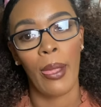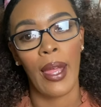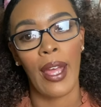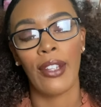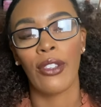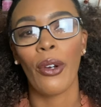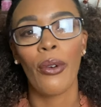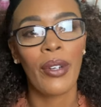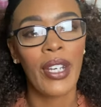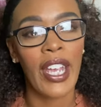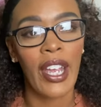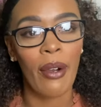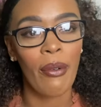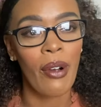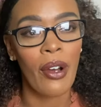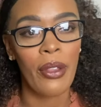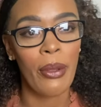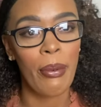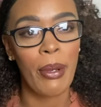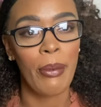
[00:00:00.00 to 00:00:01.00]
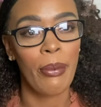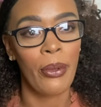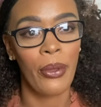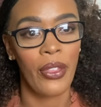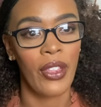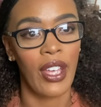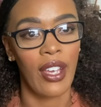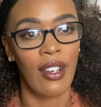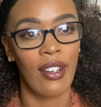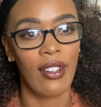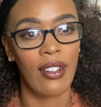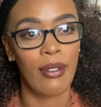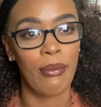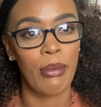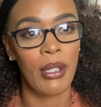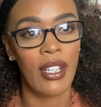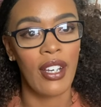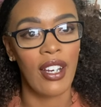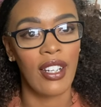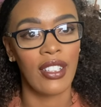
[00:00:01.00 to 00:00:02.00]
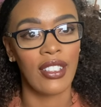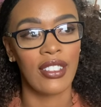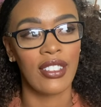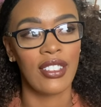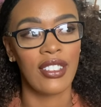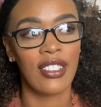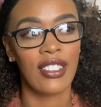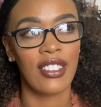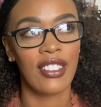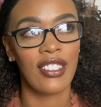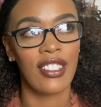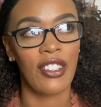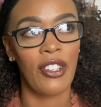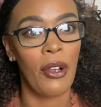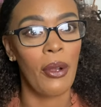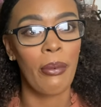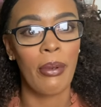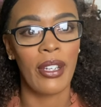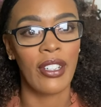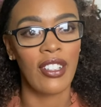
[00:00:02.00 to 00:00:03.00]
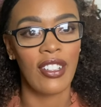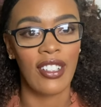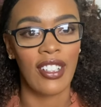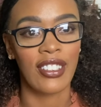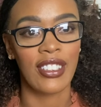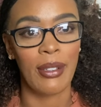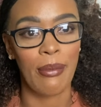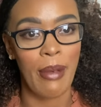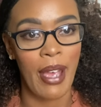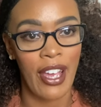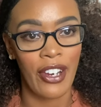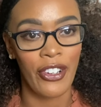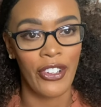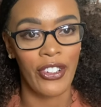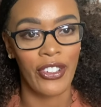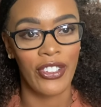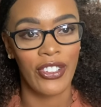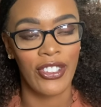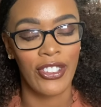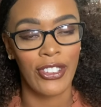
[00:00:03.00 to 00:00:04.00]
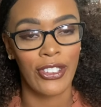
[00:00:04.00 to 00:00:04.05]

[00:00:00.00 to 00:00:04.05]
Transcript: and don't care what other people think, because their opinion doesn't matter.